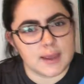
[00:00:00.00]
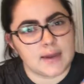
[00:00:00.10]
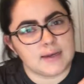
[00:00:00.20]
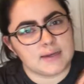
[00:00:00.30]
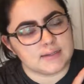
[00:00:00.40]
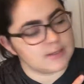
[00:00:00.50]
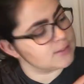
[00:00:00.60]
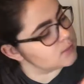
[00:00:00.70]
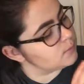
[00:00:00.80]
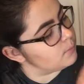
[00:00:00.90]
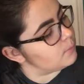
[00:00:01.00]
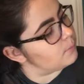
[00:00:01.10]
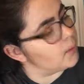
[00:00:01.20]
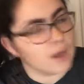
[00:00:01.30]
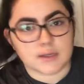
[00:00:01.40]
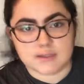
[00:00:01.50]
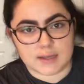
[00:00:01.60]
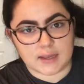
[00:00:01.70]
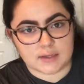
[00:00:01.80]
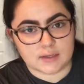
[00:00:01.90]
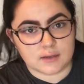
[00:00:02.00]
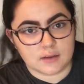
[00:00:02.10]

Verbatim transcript: and it is this box set